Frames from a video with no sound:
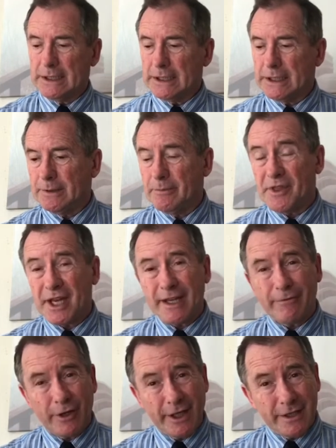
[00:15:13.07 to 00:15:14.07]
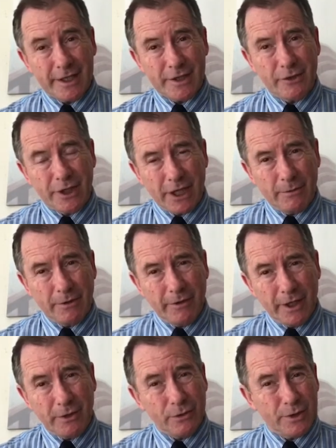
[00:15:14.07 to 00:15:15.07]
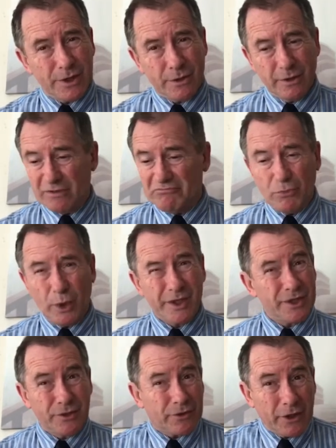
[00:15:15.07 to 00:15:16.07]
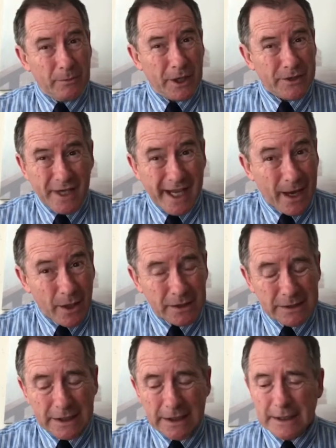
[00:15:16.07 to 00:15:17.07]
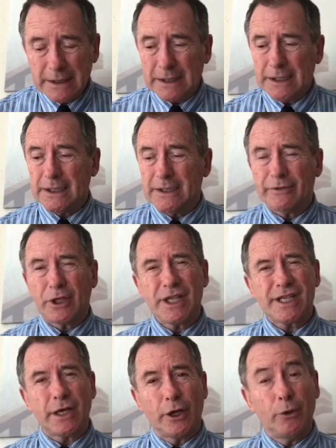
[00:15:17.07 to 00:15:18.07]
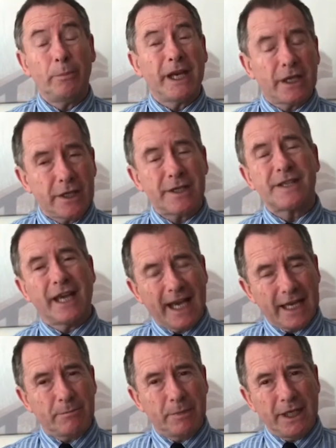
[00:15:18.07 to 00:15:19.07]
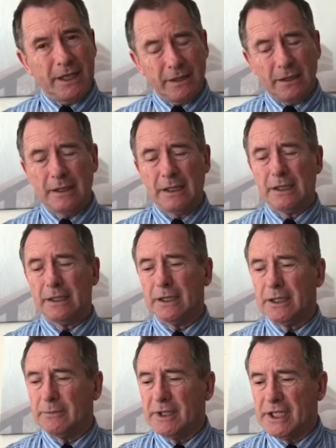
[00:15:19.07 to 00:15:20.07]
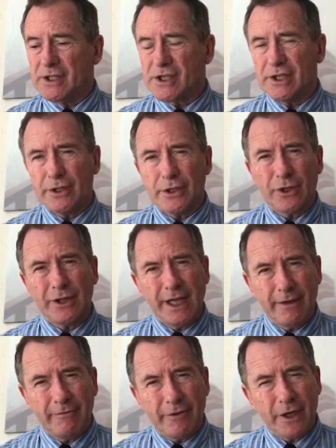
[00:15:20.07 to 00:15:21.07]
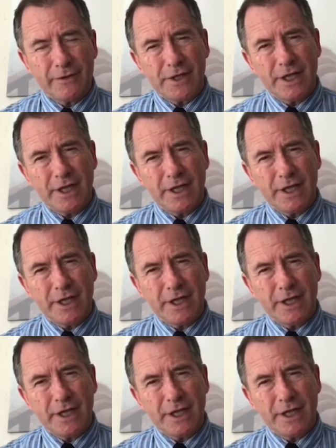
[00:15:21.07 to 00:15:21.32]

Um, thankfully, this oncoming vehicle was doing one, two, three miles an hour, uh, very slow because there had been um, an incident on the M5.